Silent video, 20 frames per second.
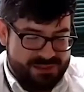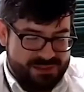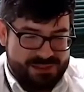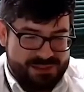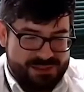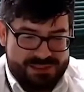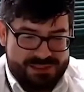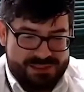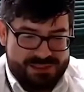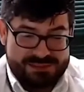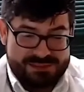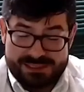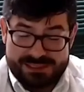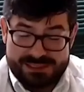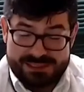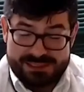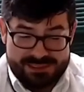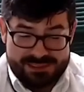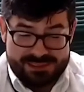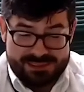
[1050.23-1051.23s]

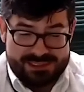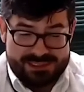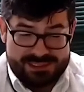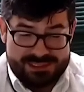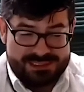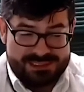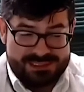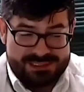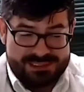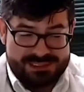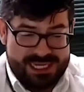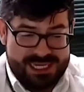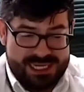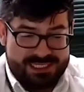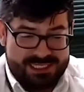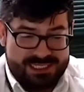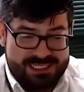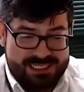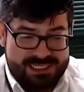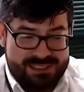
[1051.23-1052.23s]
Tessa is
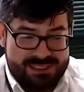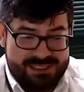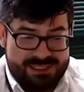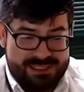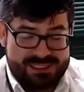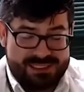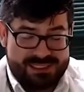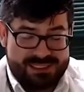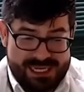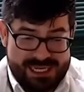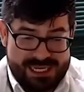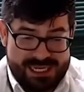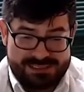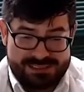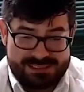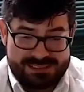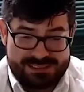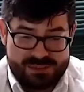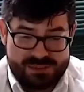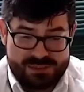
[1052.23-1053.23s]
taking a class
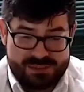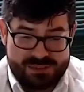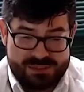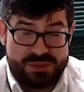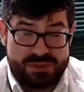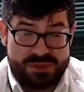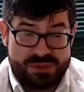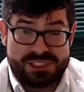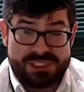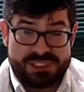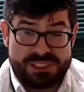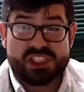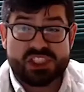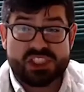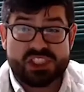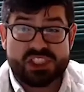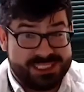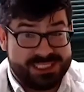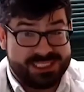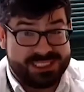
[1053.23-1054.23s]
with Mr.
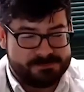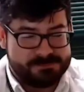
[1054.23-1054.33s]
G.